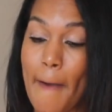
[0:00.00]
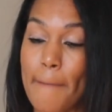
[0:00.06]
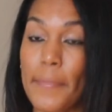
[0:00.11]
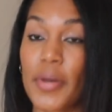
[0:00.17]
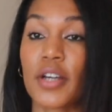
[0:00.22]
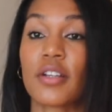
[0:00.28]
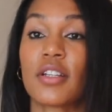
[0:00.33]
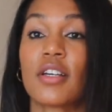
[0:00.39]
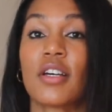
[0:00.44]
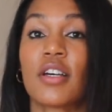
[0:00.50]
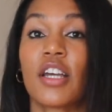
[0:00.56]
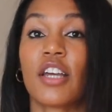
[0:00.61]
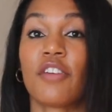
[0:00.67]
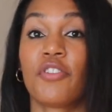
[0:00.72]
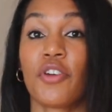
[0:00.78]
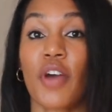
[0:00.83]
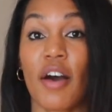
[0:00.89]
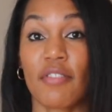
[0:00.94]
But
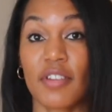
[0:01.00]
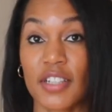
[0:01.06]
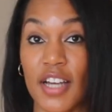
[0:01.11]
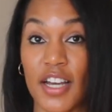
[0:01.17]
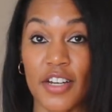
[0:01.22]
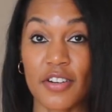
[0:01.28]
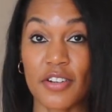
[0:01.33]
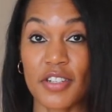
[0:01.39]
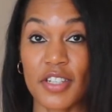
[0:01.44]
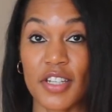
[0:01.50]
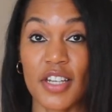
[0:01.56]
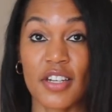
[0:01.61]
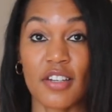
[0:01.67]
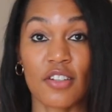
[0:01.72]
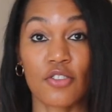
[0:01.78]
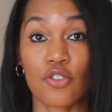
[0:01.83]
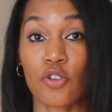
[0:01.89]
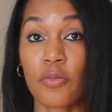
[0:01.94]
if you have a lighter
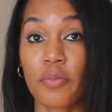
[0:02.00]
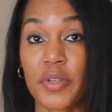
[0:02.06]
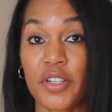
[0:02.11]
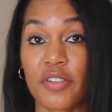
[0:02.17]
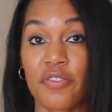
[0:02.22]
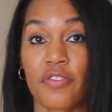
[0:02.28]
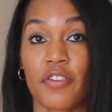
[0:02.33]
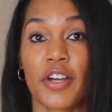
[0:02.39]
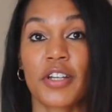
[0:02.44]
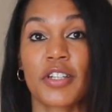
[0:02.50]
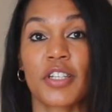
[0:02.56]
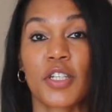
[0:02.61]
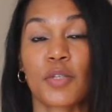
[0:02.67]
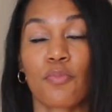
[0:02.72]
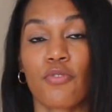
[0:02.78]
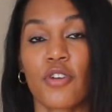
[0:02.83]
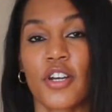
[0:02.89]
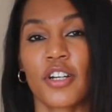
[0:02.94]
scent, don't be afraid to
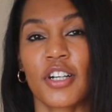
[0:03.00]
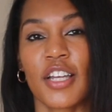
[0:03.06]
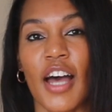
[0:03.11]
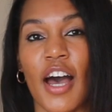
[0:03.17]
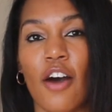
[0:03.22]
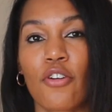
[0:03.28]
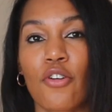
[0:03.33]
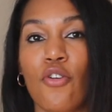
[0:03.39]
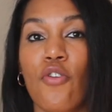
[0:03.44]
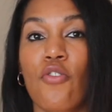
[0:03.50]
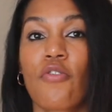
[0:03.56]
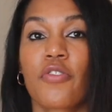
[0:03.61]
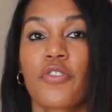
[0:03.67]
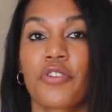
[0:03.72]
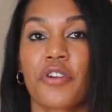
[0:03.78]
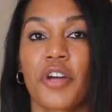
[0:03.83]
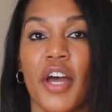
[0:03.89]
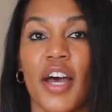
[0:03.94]
spray a cloud over
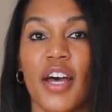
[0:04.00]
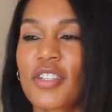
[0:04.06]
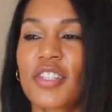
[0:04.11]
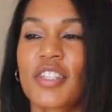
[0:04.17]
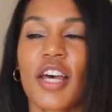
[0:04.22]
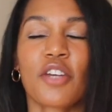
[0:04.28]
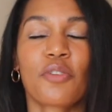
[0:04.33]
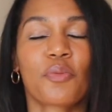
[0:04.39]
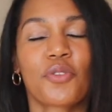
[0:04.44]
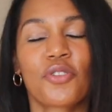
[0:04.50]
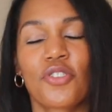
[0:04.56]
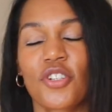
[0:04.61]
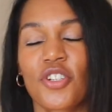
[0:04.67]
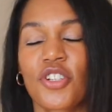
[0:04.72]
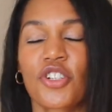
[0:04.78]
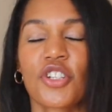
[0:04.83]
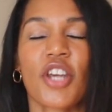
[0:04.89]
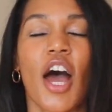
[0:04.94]
your head. The scent will
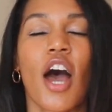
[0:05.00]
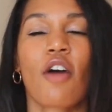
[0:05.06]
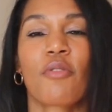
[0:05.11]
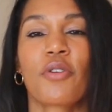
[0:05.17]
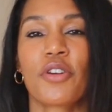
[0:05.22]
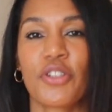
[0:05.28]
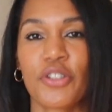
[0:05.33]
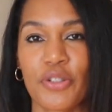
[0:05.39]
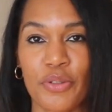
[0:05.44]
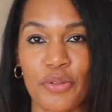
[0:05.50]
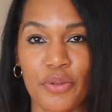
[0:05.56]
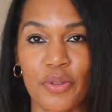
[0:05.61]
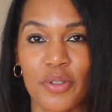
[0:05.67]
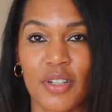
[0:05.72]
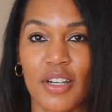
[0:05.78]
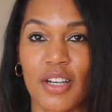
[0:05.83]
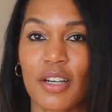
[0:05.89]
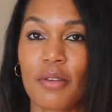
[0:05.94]
just shower you
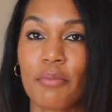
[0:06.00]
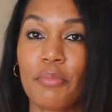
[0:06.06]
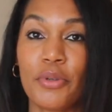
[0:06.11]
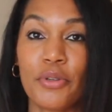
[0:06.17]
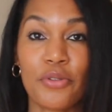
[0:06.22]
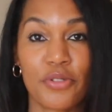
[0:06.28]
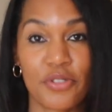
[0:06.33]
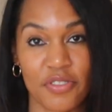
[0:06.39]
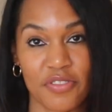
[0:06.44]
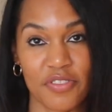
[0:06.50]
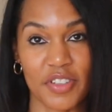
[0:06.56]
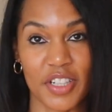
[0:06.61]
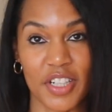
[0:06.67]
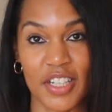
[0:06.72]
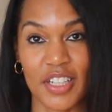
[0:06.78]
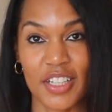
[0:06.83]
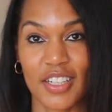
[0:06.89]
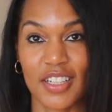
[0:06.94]

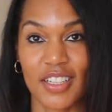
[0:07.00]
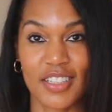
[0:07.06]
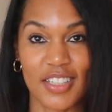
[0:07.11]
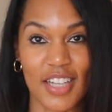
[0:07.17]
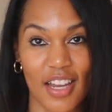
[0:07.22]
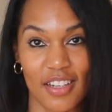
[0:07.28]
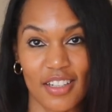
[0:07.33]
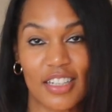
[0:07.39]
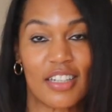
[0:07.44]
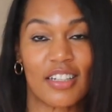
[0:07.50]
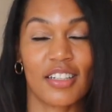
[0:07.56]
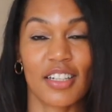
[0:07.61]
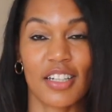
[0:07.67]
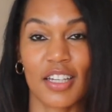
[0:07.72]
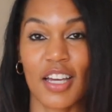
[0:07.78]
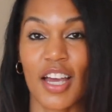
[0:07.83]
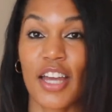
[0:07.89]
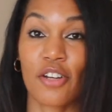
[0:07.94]
beautifully,
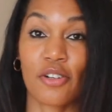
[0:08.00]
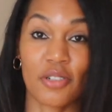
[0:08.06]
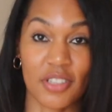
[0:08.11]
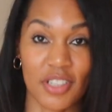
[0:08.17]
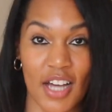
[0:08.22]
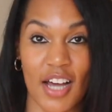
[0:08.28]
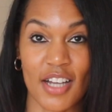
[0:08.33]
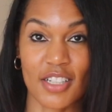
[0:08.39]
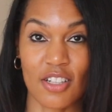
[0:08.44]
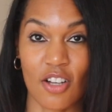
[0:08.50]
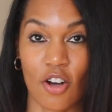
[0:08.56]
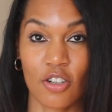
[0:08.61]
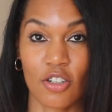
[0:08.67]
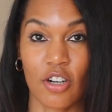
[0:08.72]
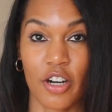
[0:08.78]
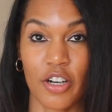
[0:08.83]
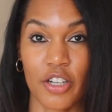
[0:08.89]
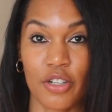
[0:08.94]
delicately, and it'll last
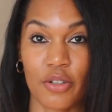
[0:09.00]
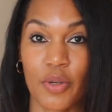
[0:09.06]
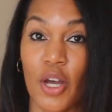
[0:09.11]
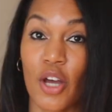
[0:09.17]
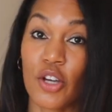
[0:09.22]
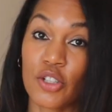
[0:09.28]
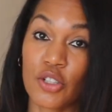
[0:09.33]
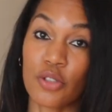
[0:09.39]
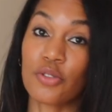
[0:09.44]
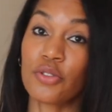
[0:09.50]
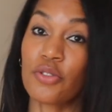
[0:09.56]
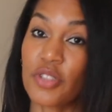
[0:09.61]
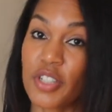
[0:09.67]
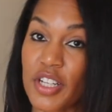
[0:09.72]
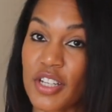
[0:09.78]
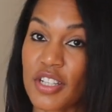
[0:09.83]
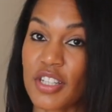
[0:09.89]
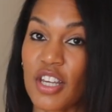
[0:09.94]
longer on you. Don't do
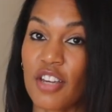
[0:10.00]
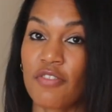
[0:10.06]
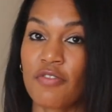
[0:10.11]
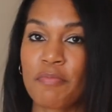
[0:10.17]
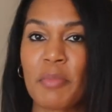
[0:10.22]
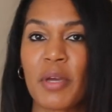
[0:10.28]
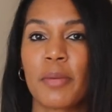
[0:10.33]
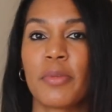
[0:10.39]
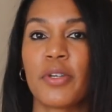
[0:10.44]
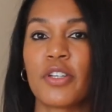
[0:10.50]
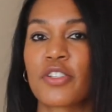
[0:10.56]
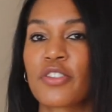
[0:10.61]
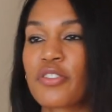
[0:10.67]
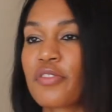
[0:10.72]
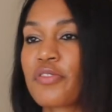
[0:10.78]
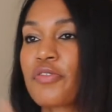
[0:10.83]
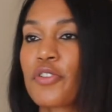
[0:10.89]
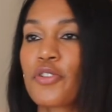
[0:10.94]
this if maybe it's
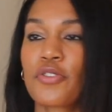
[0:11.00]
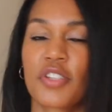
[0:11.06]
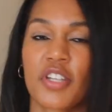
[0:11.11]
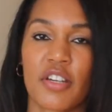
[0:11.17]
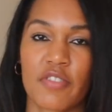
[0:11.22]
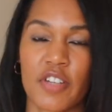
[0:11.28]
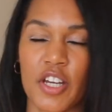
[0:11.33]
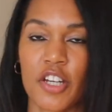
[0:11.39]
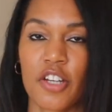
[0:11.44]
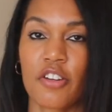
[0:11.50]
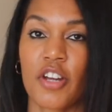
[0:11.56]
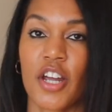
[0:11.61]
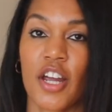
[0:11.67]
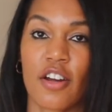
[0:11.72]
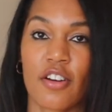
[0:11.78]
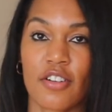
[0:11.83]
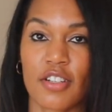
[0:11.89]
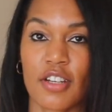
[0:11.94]
the first day of getting your
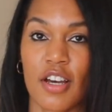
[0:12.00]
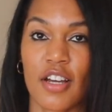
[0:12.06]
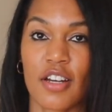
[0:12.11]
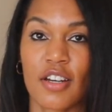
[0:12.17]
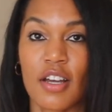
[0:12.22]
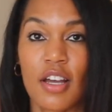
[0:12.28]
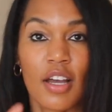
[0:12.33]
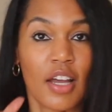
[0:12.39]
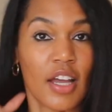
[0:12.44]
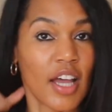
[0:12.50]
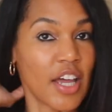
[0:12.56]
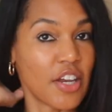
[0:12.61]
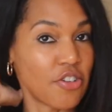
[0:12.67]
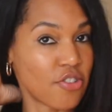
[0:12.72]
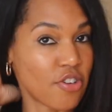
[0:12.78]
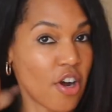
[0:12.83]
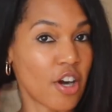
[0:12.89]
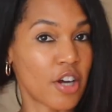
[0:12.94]
hair done and
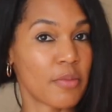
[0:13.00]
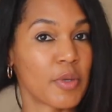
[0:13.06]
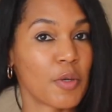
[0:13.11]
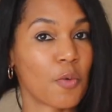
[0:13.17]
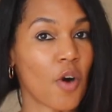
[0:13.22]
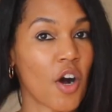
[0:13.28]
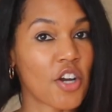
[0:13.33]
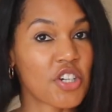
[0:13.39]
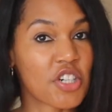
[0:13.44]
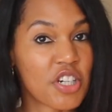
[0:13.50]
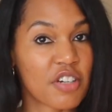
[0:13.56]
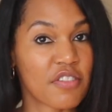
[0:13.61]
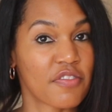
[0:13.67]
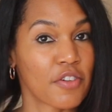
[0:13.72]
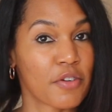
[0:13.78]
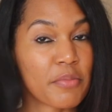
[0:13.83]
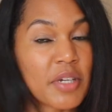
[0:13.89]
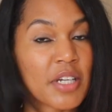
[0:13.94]
you're not gonna be washing it
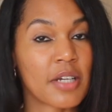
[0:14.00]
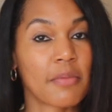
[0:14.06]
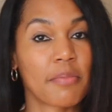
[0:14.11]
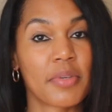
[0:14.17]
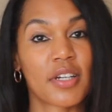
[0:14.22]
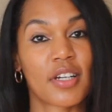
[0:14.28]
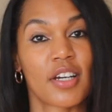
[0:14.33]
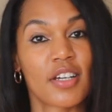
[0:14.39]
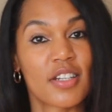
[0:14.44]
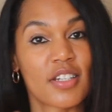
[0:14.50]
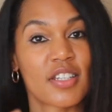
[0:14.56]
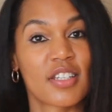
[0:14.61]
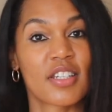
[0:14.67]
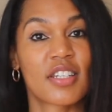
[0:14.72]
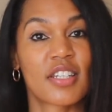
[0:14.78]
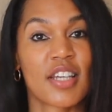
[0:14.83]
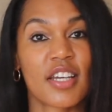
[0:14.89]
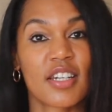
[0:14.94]
for a minute because the
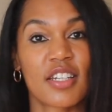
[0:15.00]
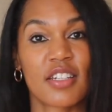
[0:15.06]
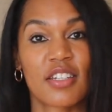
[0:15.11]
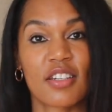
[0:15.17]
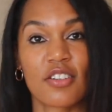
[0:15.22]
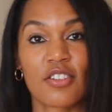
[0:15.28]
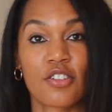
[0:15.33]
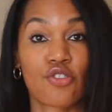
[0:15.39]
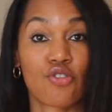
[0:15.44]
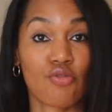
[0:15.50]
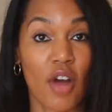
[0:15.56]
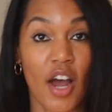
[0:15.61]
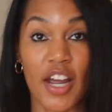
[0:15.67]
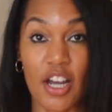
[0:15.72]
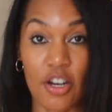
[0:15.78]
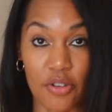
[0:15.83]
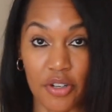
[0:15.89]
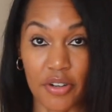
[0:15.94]
scent is gonna
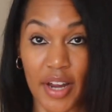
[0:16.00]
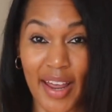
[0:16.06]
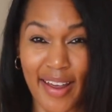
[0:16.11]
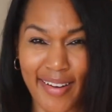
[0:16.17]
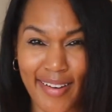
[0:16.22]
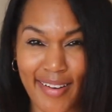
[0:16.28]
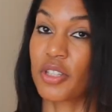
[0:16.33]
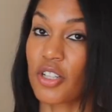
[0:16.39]
dry out your hair.